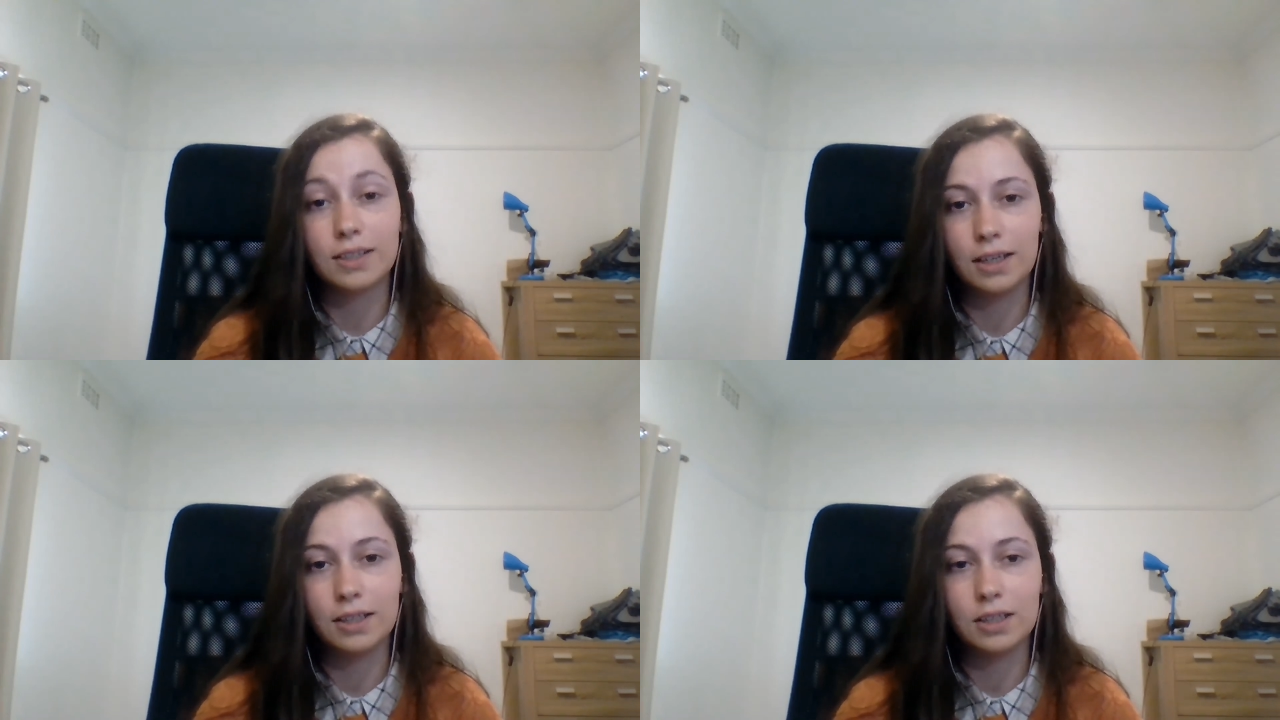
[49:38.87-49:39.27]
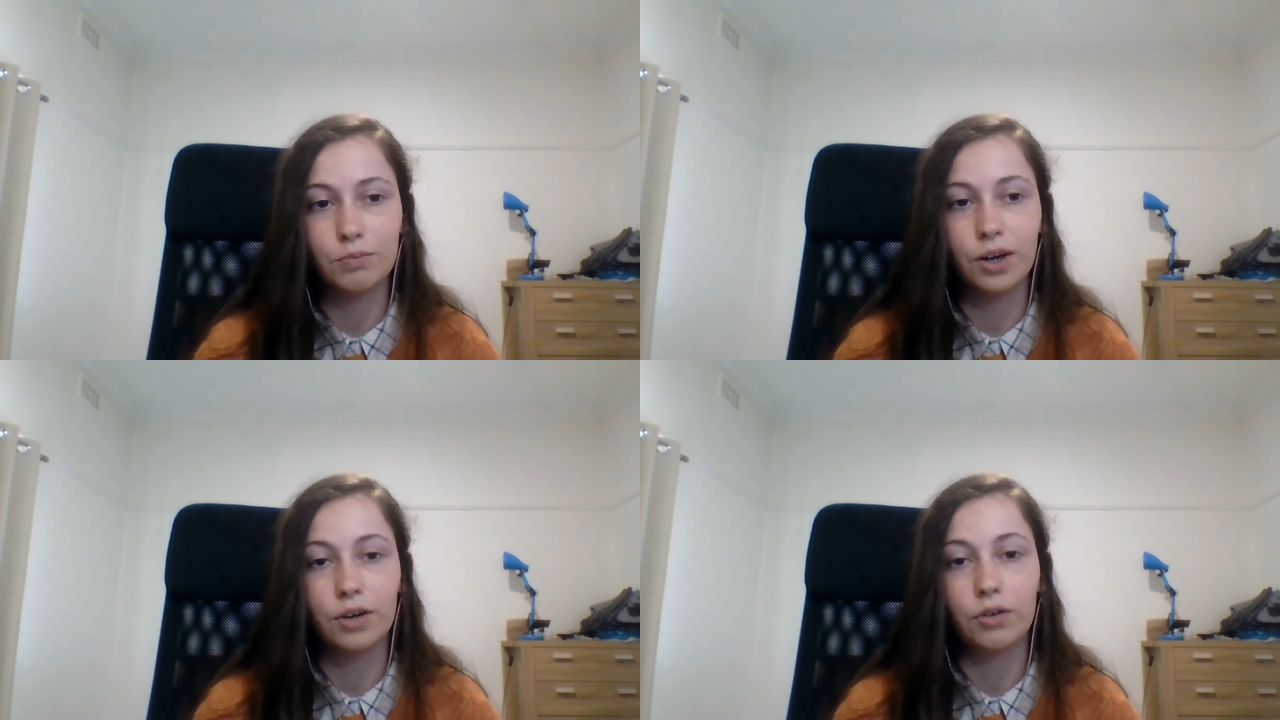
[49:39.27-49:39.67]
and can
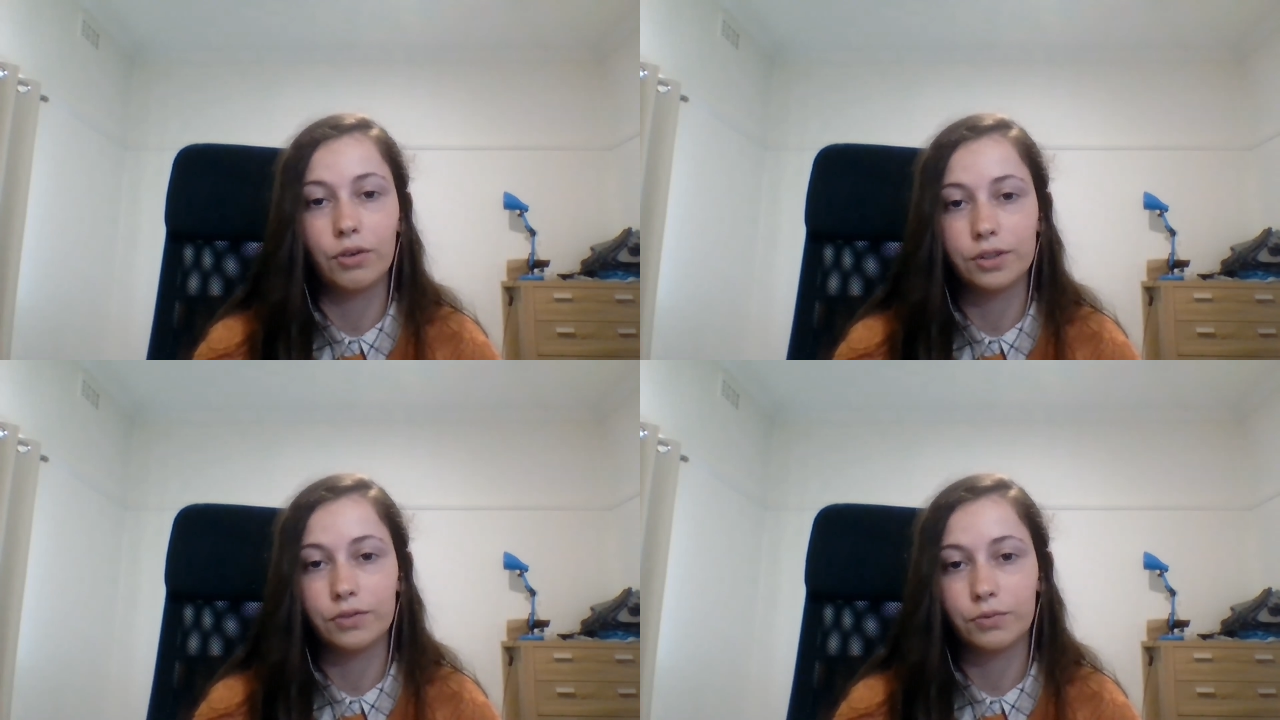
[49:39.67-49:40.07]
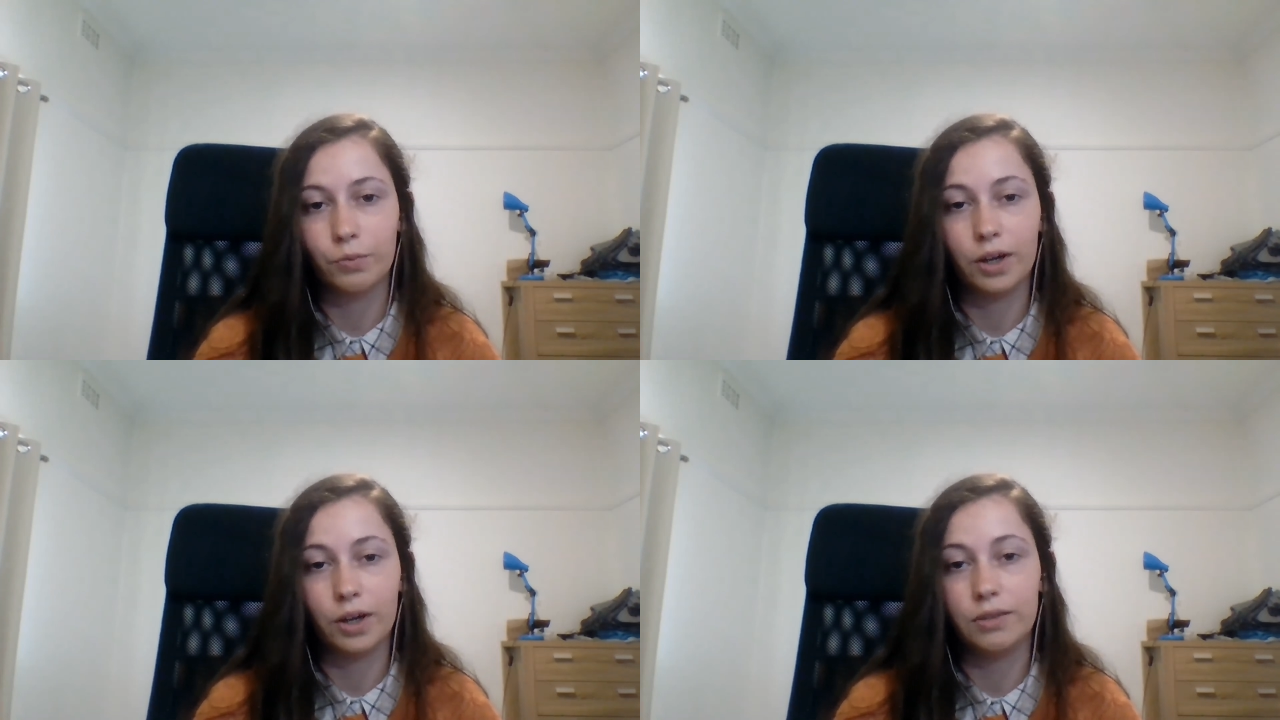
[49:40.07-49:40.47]
spread across from
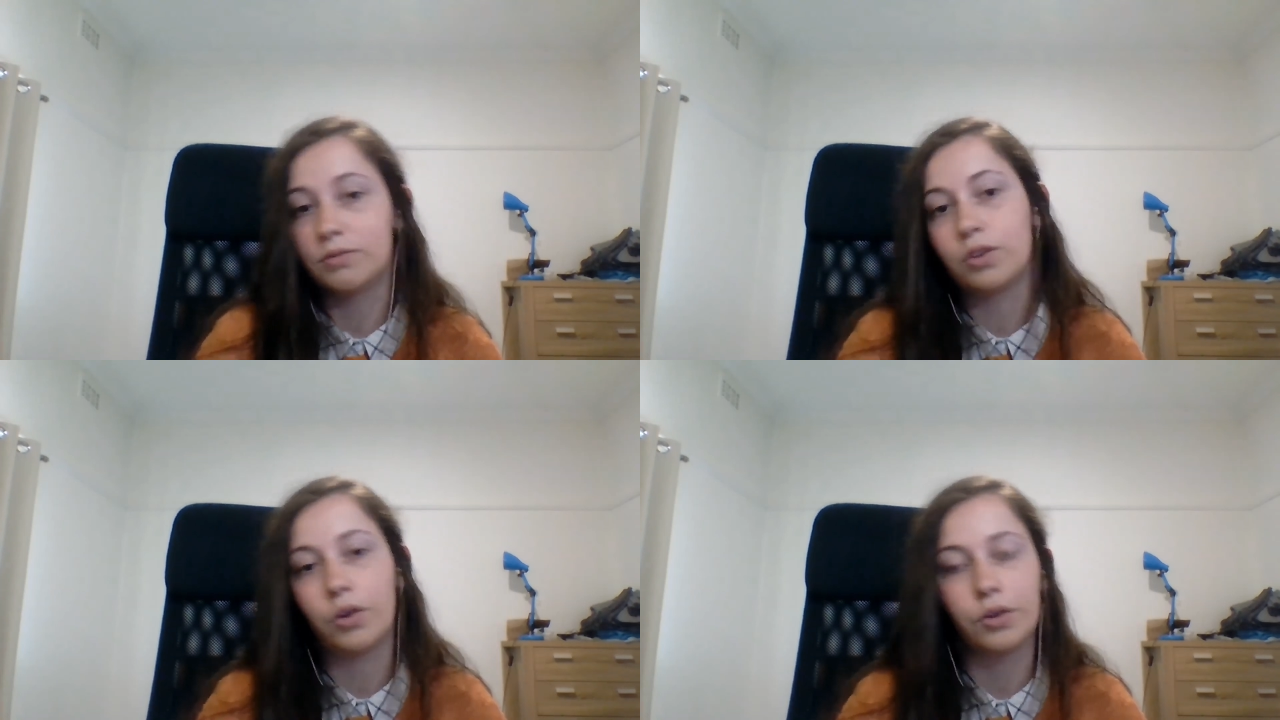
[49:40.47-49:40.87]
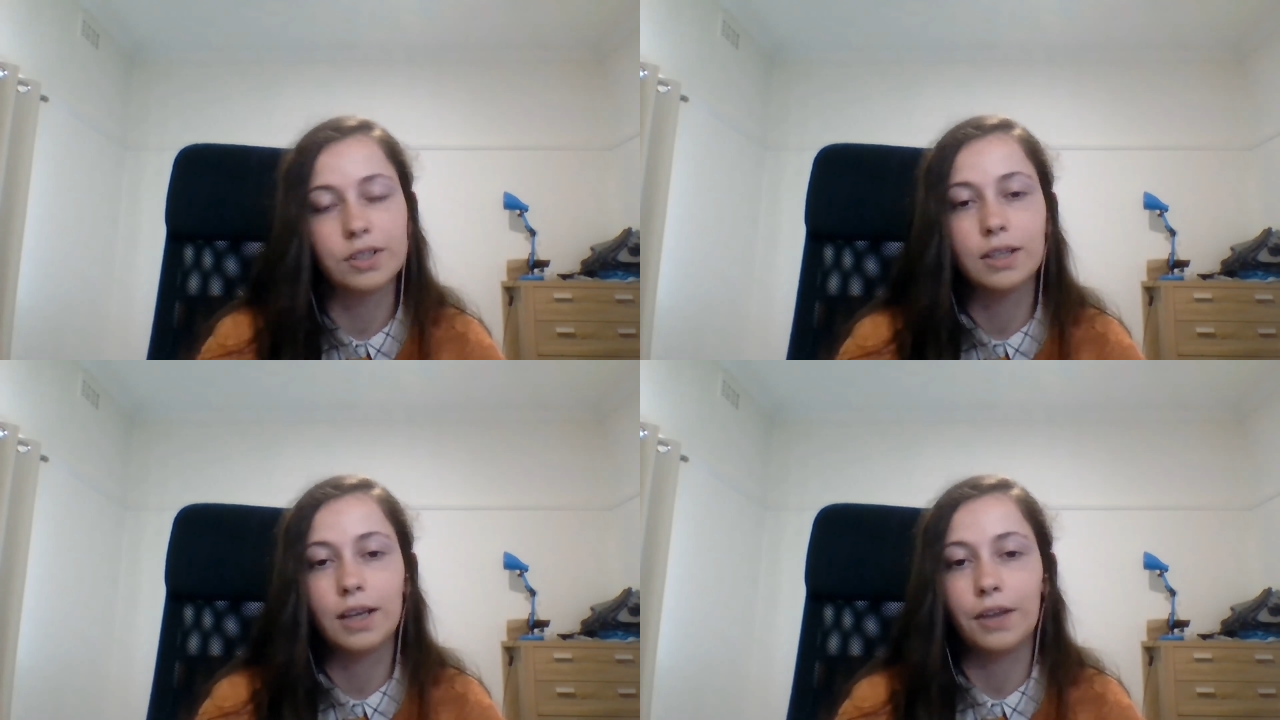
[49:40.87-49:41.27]
one coast
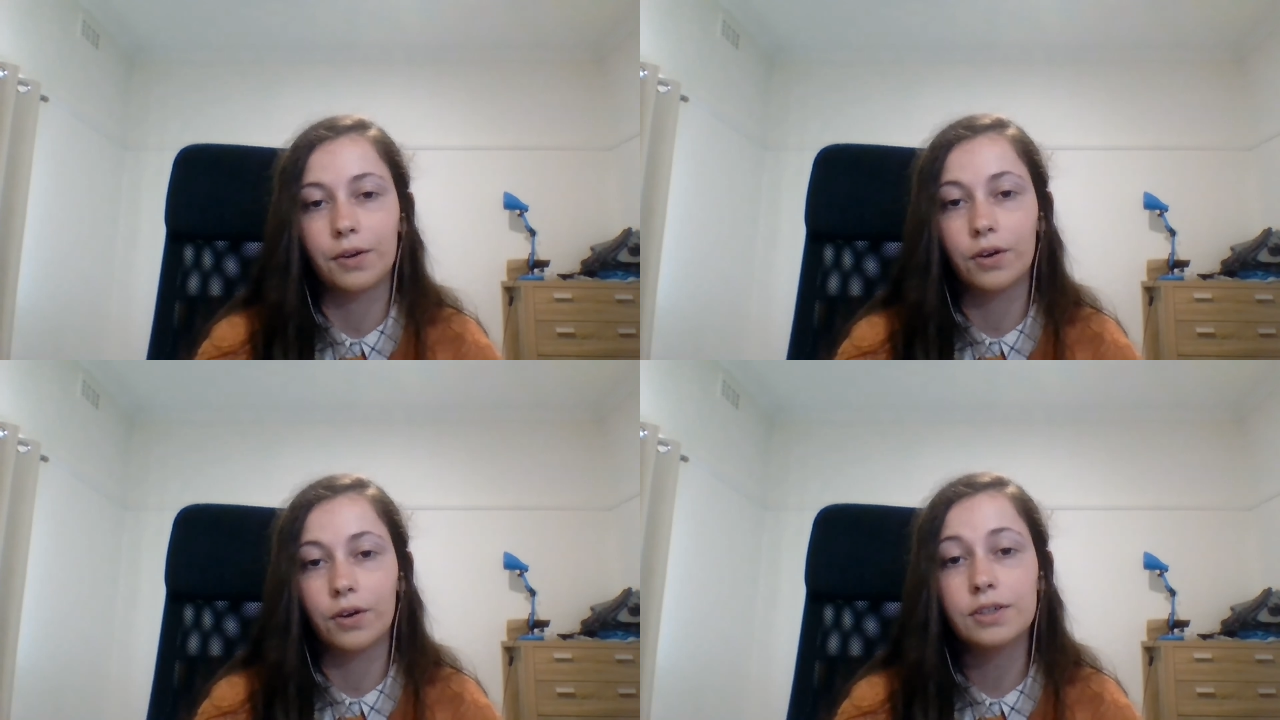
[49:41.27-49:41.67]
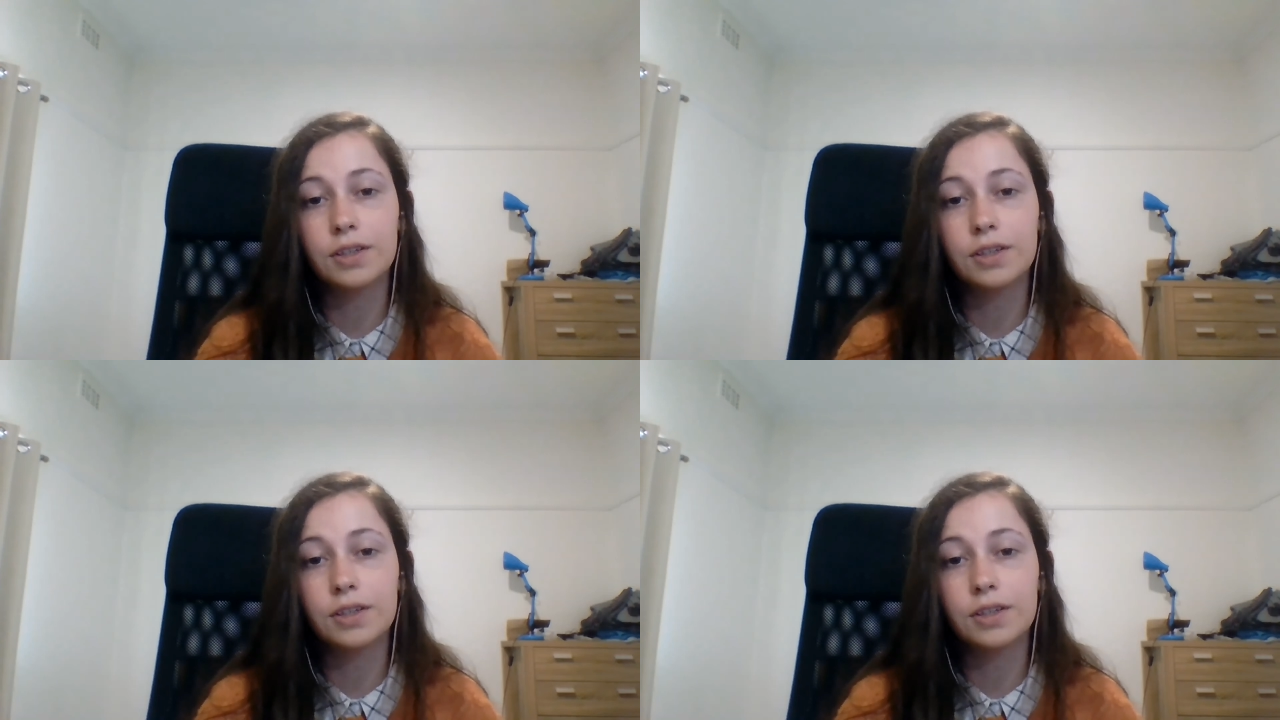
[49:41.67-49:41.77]
to the other coast.